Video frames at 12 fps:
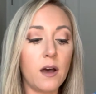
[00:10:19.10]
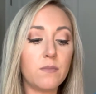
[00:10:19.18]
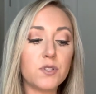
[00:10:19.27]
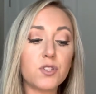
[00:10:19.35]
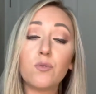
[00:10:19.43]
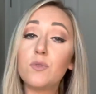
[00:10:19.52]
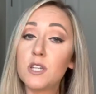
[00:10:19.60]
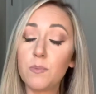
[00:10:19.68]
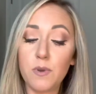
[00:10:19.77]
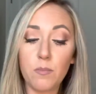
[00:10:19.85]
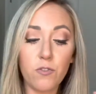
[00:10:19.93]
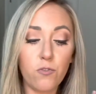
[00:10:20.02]
So tip
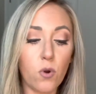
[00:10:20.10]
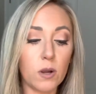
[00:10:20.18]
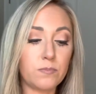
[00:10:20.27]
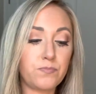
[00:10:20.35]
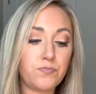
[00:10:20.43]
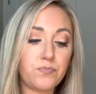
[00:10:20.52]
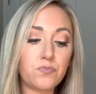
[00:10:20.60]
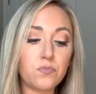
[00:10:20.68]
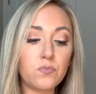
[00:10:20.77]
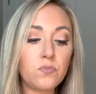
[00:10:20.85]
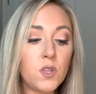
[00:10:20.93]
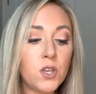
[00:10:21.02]
number four,
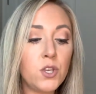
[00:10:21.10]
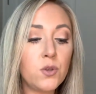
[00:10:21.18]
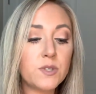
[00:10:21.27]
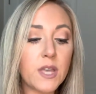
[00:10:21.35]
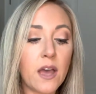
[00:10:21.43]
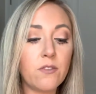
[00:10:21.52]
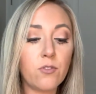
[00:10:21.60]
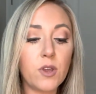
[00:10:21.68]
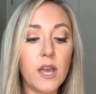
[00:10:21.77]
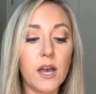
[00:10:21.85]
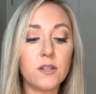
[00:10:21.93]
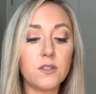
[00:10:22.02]
use
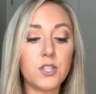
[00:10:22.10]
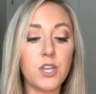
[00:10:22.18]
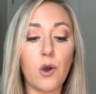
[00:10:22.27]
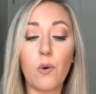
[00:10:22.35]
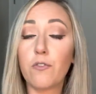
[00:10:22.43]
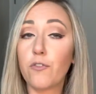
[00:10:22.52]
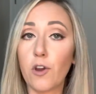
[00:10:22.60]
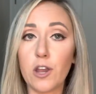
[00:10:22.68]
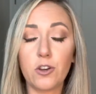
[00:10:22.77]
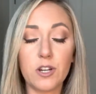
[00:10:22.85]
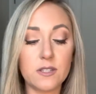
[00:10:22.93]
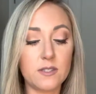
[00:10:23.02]
every LTO
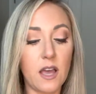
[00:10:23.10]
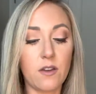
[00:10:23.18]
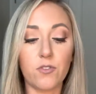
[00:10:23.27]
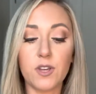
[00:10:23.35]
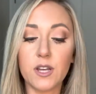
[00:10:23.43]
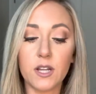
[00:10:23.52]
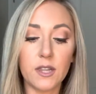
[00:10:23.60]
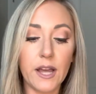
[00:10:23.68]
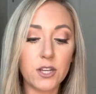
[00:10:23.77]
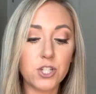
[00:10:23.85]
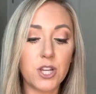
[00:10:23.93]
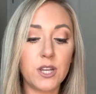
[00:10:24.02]
fragrance, every
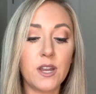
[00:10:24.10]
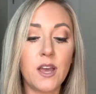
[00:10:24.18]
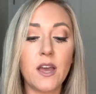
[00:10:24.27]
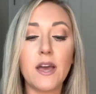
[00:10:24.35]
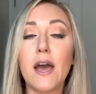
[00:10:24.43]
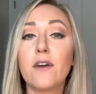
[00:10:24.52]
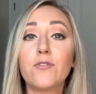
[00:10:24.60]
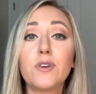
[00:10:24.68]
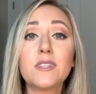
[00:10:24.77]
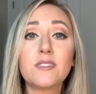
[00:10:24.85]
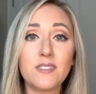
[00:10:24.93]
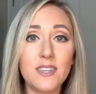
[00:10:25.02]
collection, every
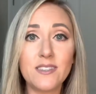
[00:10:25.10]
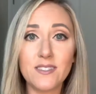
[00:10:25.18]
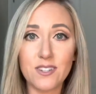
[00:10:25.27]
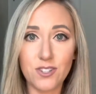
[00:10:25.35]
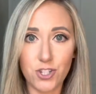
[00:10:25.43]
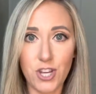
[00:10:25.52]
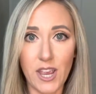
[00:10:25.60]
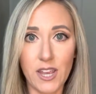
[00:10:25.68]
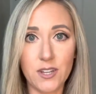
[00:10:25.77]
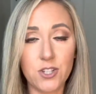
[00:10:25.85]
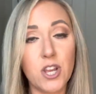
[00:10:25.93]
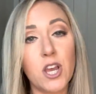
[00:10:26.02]
season
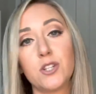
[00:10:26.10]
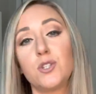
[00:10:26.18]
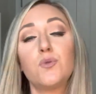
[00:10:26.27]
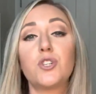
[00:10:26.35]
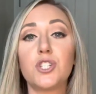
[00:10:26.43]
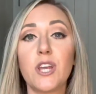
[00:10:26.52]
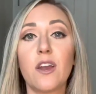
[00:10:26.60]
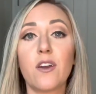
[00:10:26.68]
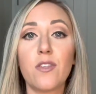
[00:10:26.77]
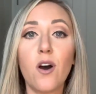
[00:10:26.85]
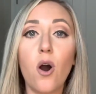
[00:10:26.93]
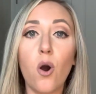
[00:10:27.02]
change to share
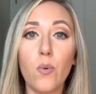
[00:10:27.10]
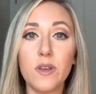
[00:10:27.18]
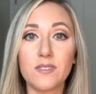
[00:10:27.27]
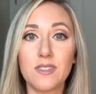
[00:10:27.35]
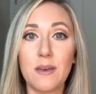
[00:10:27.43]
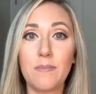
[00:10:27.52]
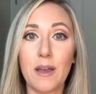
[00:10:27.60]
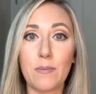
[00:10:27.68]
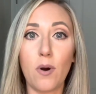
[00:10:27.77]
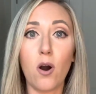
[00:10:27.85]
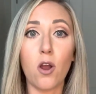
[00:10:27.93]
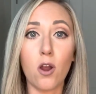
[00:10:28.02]
the Always Get My
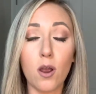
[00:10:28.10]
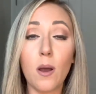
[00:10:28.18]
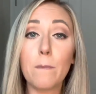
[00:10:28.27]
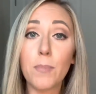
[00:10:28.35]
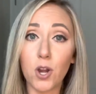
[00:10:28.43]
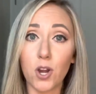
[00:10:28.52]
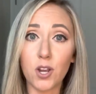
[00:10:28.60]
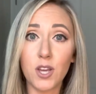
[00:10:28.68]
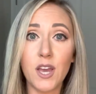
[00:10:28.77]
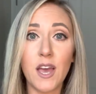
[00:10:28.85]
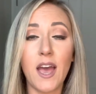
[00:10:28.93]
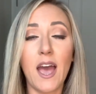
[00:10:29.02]
Bar perk
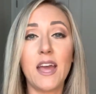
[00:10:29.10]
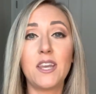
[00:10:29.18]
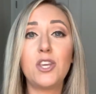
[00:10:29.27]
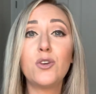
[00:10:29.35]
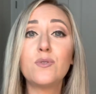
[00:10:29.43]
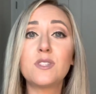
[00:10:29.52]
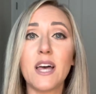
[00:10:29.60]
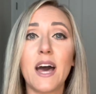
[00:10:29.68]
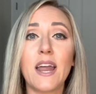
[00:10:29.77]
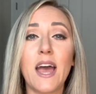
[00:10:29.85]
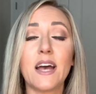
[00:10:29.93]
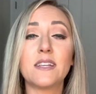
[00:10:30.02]
and use
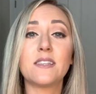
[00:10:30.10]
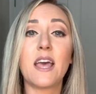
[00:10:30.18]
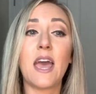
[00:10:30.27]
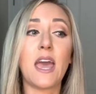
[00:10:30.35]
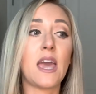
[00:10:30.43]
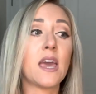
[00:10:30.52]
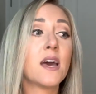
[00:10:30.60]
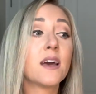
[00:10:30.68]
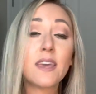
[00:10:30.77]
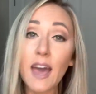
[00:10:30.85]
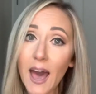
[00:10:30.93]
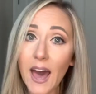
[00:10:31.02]
that as a
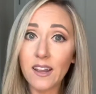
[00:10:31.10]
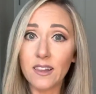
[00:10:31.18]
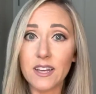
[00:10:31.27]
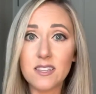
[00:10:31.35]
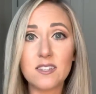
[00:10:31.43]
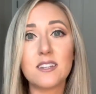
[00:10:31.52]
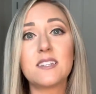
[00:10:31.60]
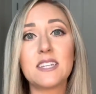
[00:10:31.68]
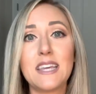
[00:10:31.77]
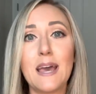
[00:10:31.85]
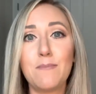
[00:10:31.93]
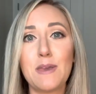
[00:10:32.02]
catalyst to
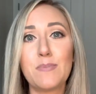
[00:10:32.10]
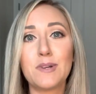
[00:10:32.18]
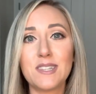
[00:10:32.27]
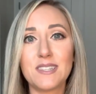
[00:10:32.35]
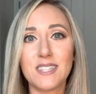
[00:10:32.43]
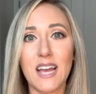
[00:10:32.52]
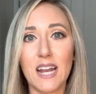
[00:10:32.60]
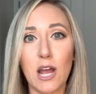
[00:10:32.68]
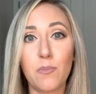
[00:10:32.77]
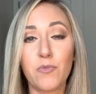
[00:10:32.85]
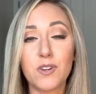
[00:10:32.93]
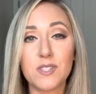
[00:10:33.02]
get people to sign
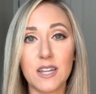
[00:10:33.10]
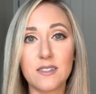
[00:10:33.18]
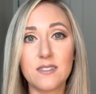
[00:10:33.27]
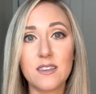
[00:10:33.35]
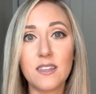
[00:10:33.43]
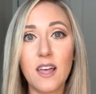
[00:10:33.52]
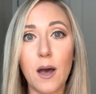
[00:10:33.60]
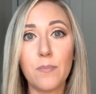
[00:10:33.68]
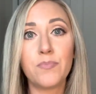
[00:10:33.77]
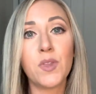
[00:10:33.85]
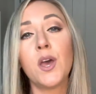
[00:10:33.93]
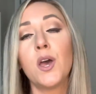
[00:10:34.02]
up for Scentsy Club.
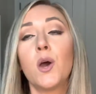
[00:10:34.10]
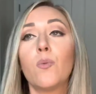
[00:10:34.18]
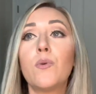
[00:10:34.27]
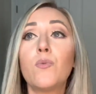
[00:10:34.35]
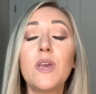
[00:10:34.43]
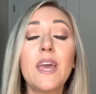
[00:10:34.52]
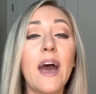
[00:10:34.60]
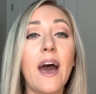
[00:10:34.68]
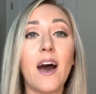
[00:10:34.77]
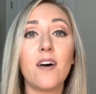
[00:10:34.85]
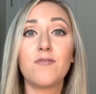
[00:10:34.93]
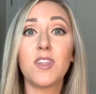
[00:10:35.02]
When we
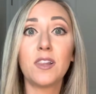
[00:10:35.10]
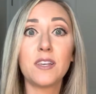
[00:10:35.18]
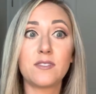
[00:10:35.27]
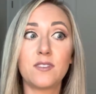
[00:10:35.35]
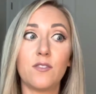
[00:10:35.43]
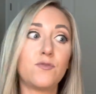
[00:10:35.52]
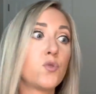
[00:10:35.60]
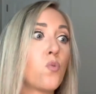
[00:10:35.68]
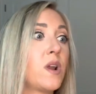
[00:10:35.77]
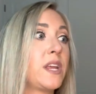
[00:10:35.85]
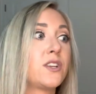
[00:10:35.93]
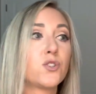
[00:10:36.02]
have the list of
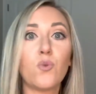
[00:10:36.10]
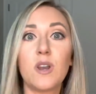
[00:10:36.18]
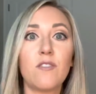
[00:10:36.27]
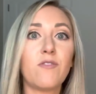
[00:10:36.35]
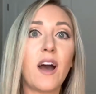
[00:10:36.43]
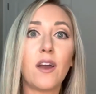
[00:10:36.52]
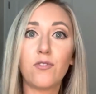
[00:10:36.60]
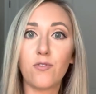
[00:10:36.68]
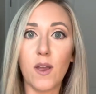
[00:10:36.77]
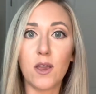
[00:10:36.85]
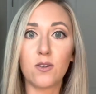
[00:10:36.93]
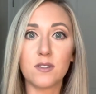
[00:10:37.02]
20, 25
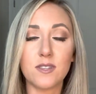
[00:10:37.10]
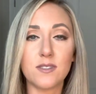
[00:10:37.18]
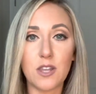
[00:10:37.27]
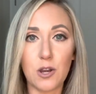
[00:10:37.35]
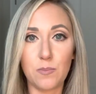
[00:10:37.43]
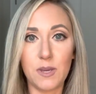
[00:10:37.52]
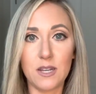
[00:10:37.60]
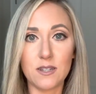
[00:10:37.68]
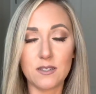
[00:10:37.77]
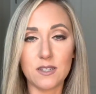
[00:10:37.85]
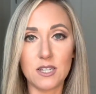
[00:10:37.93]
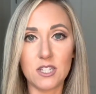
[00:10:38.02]
fragrances that are being
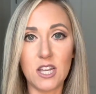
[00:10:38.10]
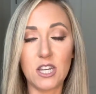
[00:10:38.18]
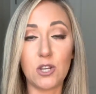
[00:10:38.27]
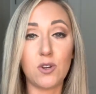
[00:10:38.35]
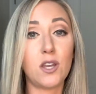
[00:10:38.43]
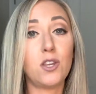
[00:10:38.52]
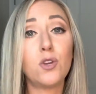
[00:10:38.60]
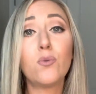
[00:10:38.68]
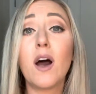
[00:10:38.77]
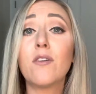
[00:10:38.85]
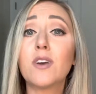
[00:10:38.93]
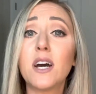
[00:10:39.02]
discontinued and you
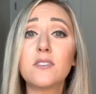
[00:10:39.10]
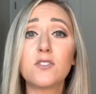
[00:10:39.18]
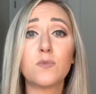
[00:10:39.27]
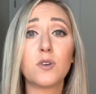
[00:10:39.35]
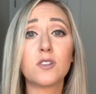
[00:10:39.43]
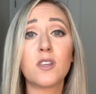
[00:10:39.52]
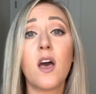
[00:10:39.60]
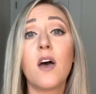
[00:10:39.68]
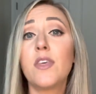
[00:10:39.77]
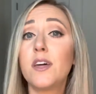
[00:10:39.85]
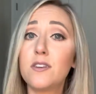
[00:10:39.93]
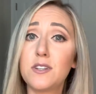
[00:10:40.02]
have customers
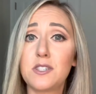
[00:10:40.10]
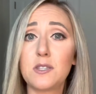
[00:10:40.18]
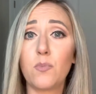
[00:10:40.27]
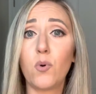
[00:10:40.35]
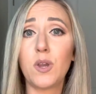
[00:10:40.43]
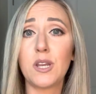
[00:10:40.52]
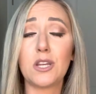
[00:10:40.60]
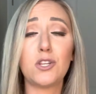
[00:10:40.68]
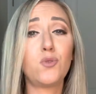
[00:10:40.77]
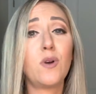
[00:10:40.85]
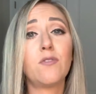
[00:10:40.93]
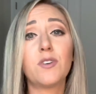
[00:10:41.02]
that are disappointed,
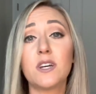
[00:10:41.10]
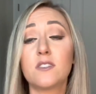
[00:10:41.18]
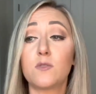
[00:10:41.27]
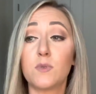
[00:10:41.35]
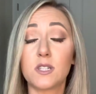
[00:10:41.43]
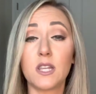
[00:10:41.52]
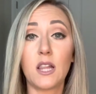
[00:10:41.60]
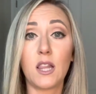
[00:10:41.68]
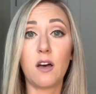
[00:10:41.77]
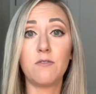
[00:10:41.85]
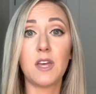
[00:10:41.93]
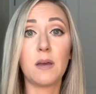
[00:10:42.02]
you have customers that
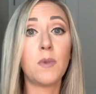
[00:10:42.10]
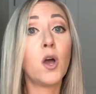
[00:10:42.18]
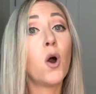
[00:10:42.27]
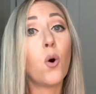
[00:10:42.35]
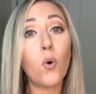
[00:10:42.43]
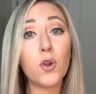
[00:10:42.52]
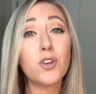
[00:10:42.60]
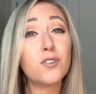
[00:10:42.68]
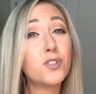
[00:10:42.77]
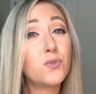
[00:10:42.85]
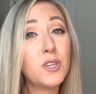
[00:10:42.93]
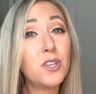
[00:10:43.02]
love them, or you're
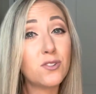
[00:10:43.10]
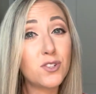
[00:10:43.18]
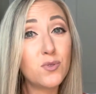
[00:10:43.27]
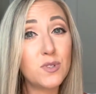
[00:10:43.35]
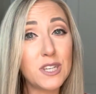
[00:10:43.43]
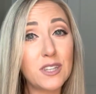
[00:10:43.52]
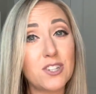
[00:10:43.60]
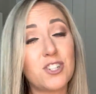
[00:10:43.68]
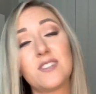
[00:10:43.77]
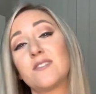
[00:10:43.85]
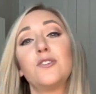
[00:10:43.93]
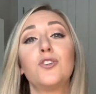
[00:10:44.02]
doing your due
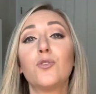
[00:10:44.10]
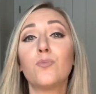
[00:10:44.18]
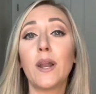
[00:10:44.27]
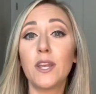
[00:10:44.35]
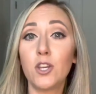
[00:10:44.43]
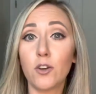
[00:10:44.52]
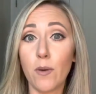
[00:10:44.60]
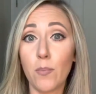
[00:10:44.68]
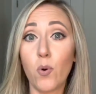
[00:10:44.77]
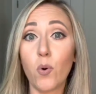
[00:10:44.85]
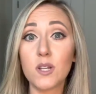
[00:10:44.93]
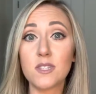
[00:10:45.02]
diligence and you're running your
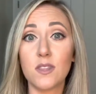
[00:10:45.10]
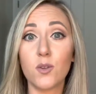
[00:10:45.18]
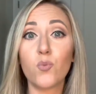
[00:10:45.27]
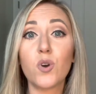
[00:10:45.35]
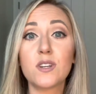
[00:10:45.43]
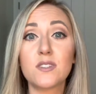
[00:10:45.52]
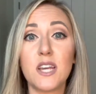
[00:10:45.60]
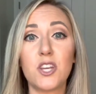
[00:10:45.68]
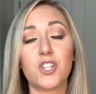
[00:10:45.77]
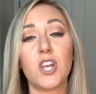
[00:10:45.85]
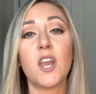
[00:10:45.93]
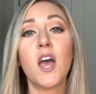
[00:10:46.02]
reports in the
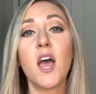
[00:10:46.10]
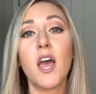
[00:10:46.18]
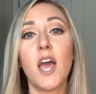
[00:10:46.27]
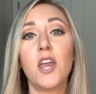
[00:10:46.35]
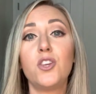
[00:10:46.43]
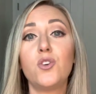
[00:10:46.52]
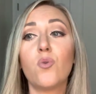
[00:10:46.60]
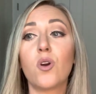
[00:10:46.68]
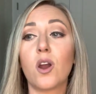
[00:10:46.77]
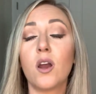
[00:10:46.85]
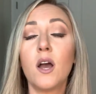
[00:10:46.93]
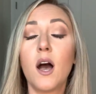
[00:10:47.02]
workstation and
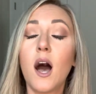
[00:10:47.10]
you're